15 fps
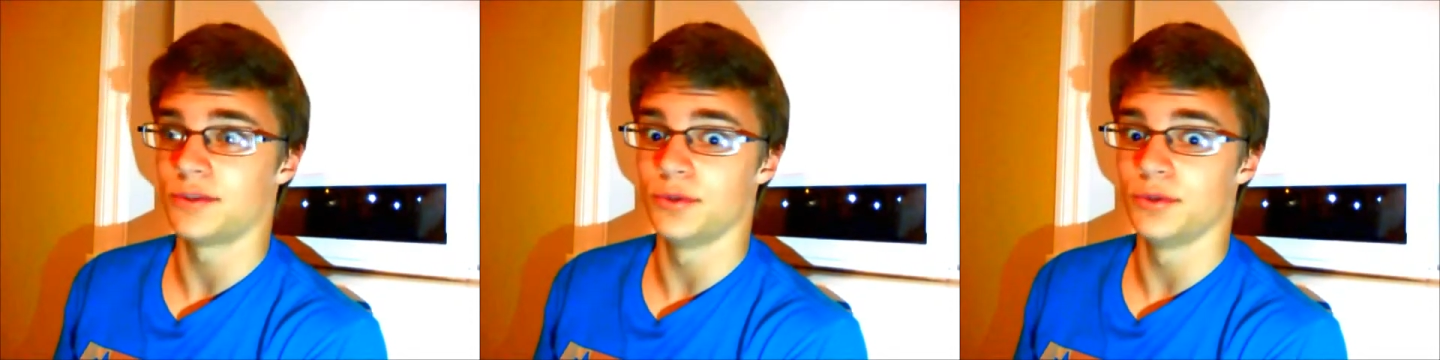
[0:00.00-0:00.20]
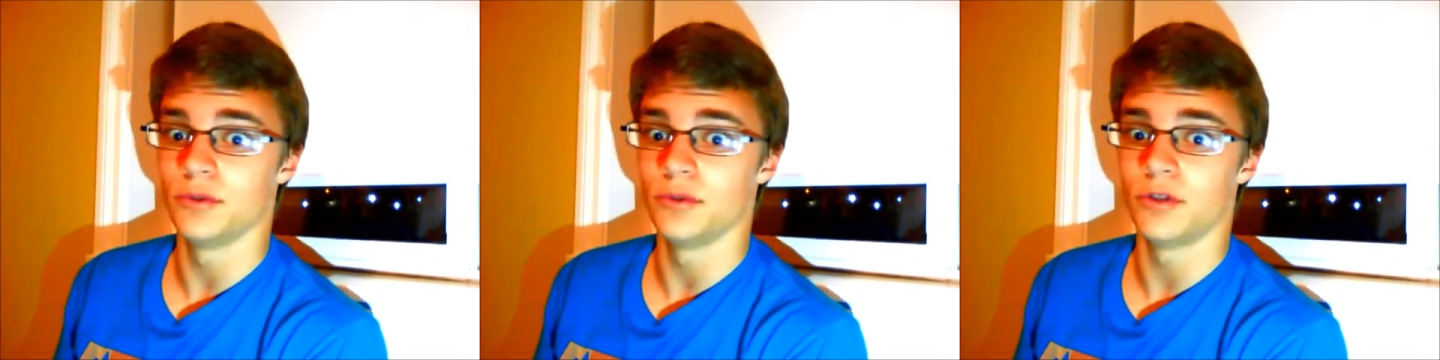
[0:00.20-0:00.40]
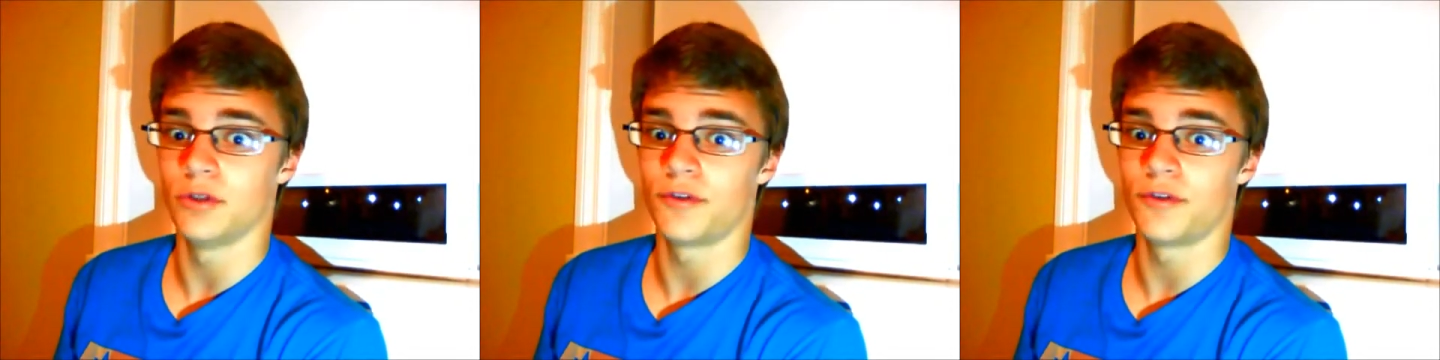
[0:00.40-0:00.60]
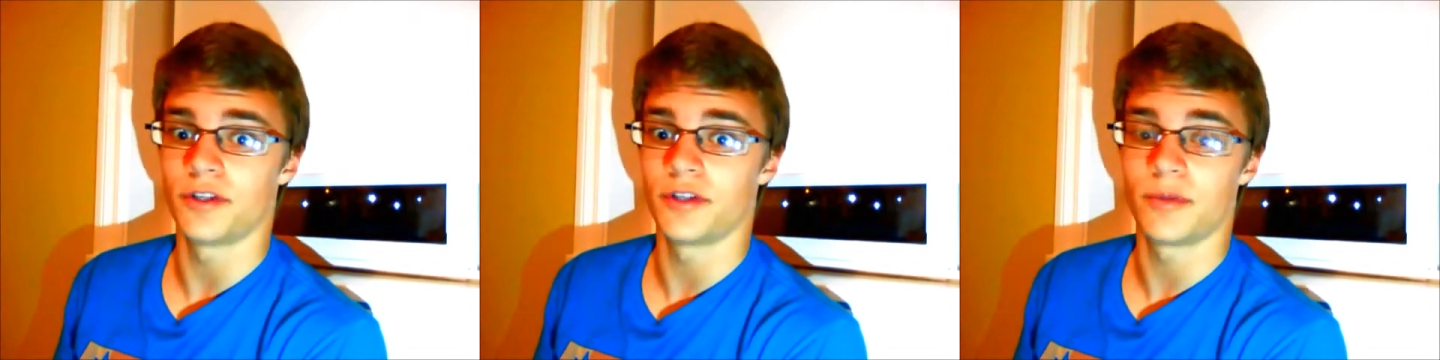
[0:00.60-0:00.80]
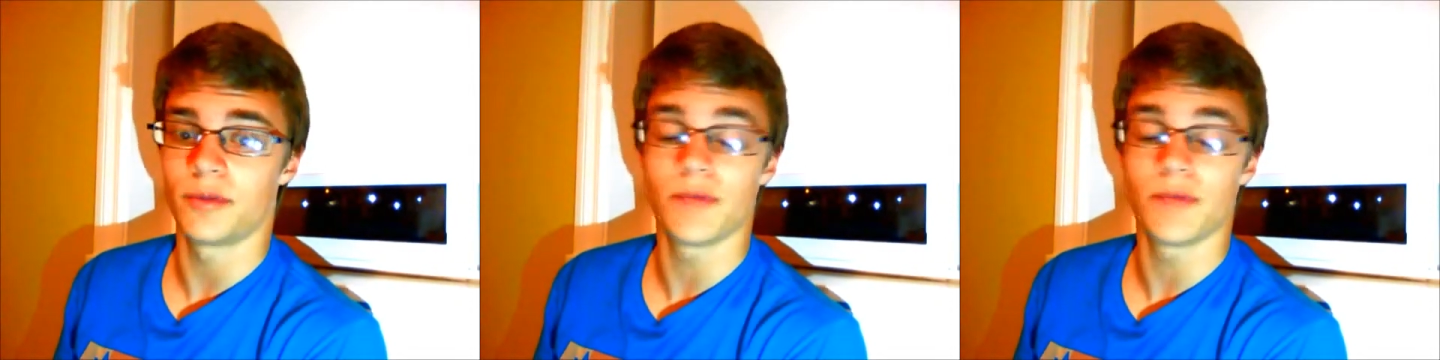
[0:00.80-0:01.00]
rule over
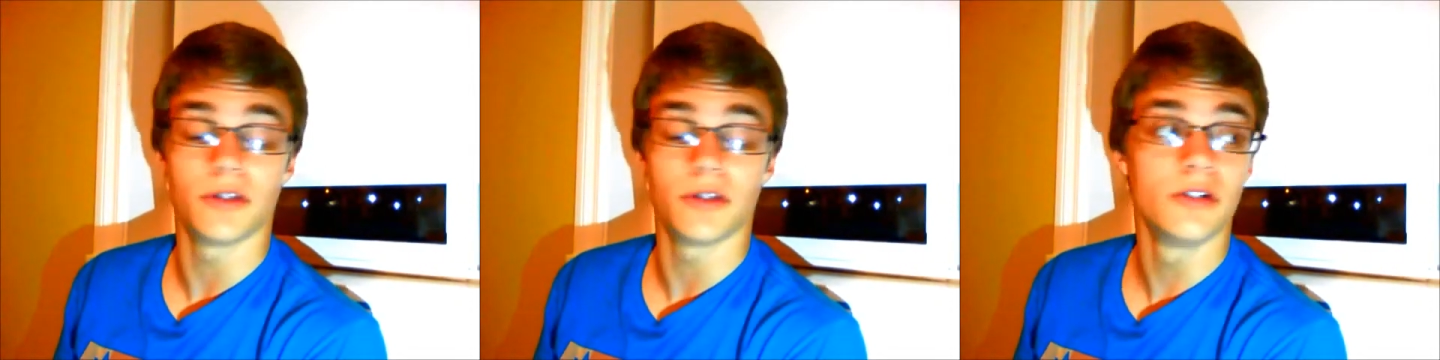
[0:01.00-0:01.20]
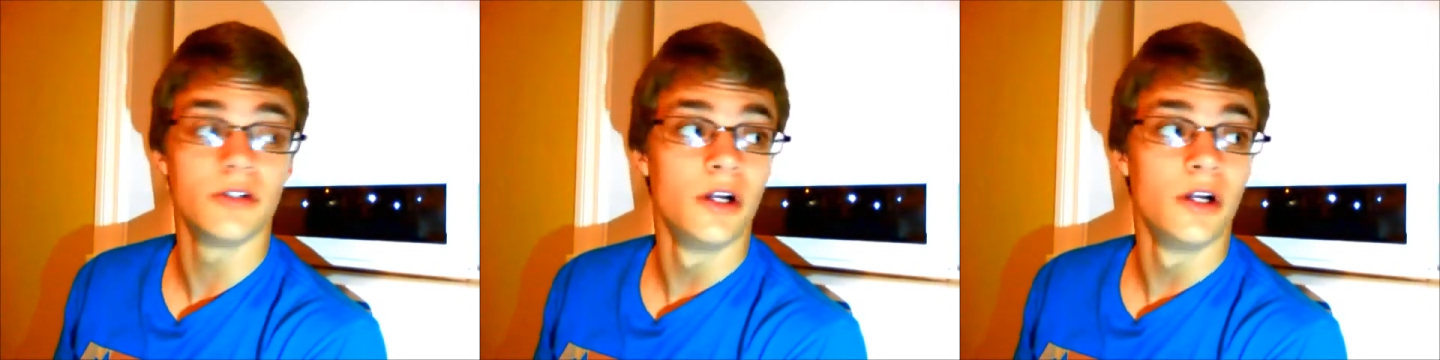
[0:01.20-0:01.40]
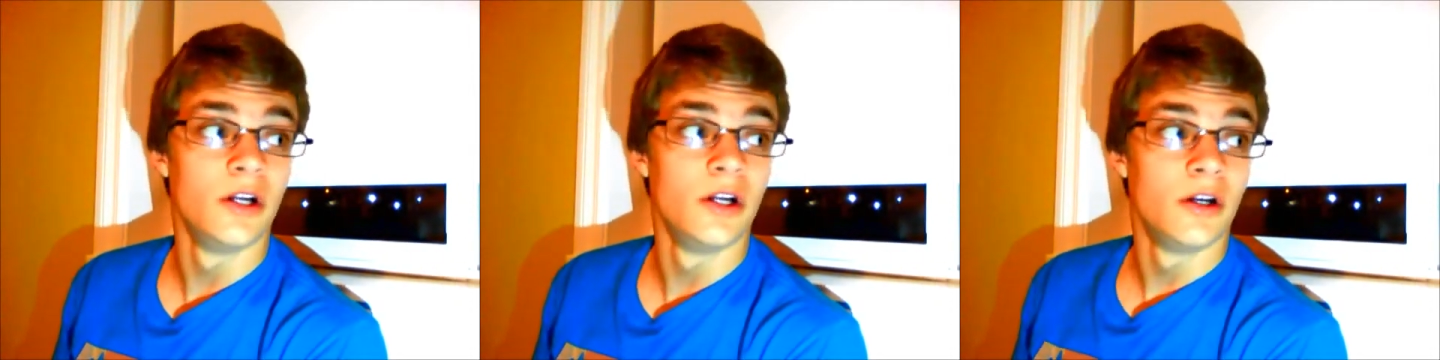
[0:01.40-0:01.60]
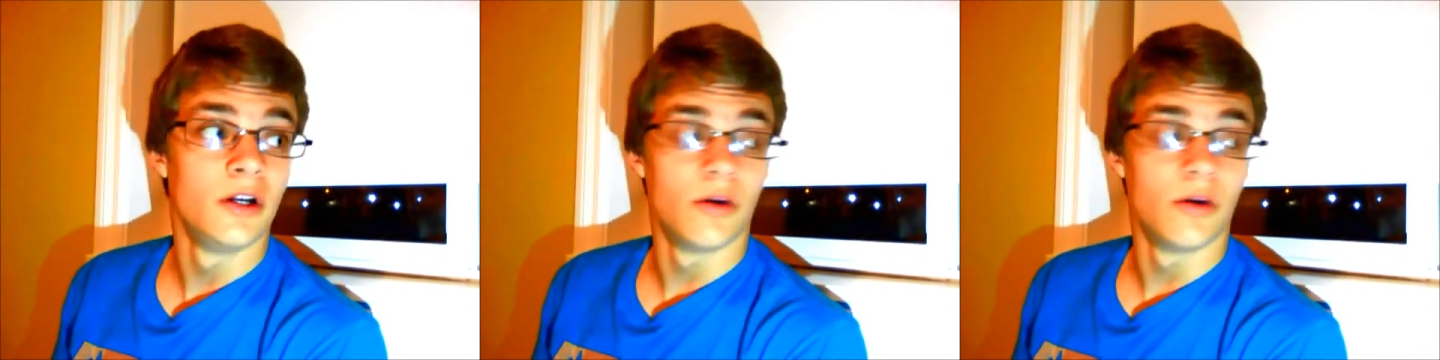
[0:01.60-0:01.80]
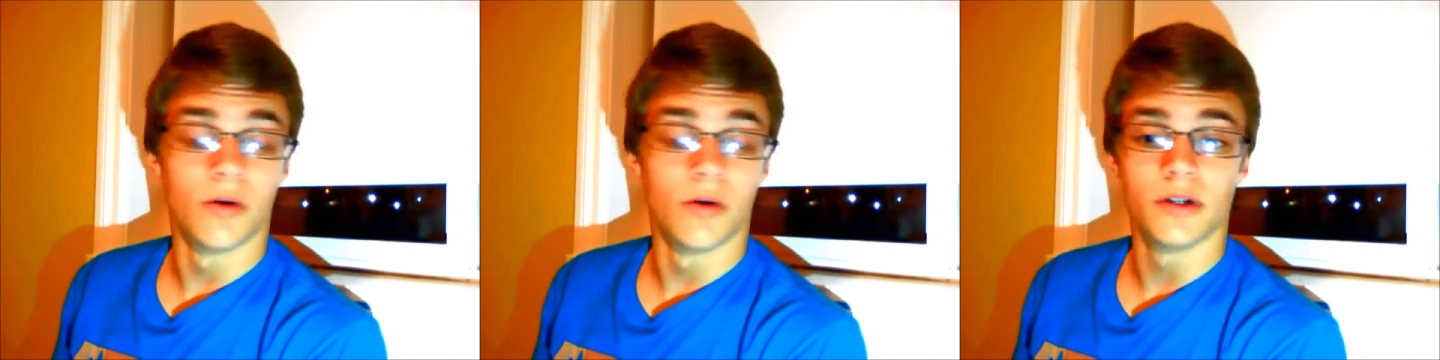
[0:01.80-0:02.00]
their people,
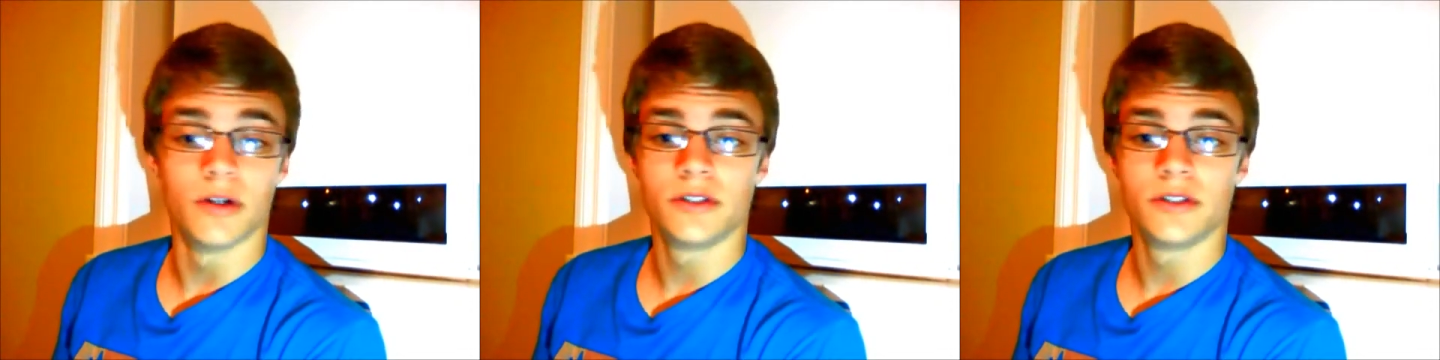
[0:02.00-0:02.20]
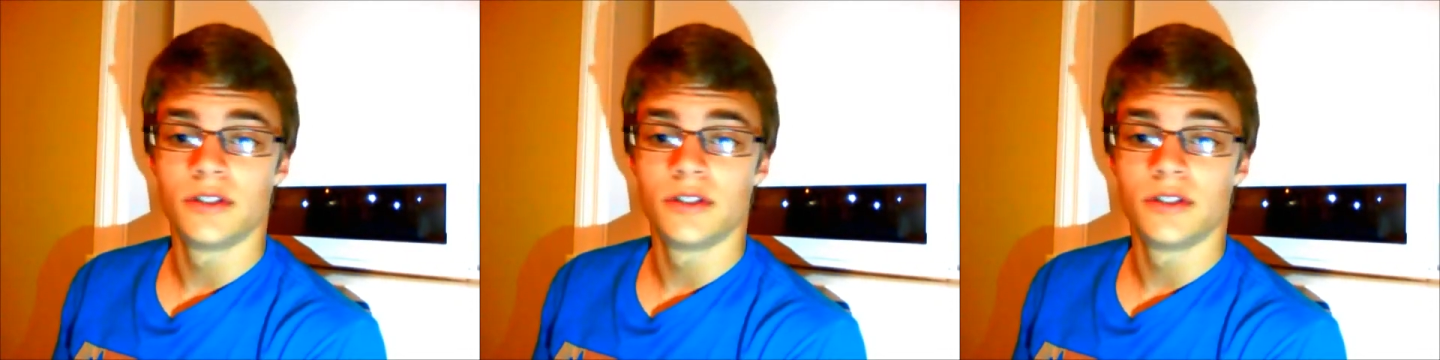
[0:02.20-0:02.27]
or,